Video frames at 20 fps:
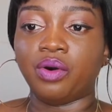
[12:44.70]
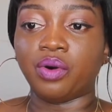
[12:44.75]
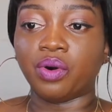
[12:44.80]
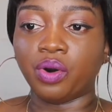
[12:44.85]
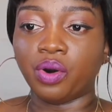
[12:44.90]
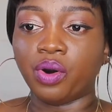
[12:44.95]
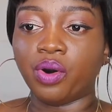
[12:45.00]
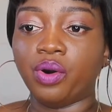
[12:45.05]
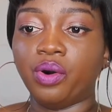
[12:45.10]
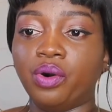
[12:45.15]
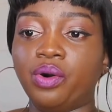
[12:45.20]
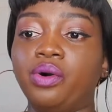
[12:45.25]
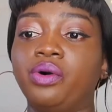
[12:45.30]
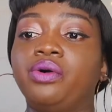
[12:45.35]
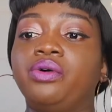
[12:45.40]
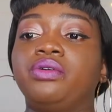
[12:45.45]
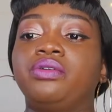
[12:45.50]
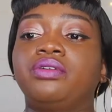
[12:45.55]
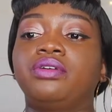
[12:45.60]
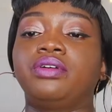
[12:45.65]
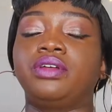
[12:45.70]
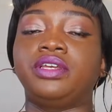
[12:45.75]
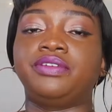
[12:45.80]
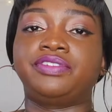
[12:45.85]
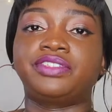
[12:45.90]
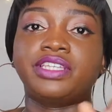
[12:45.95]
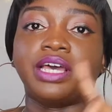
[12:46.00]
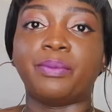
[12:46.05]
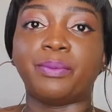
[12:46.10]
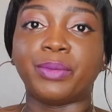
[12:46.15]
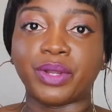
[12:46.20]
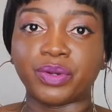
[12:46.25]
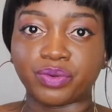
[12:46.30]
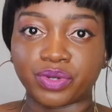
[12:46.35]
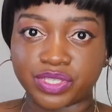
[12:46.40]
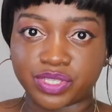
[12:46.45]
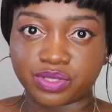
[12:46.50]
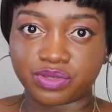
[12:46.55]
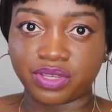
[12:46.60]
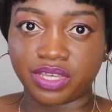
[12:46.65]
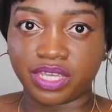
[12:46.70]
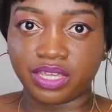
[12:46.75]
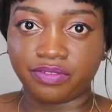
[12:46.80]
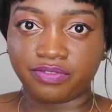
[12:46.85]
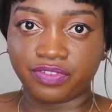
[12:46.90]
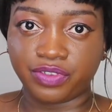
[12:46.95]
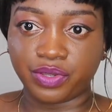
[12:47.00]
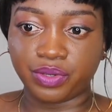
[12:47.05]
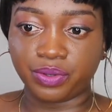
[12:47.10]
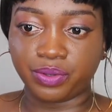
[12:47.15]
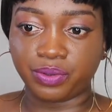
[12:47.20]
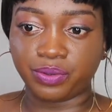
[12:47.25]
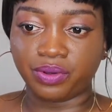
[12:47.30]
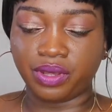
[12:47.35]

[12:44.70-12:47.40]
or if someone was to give you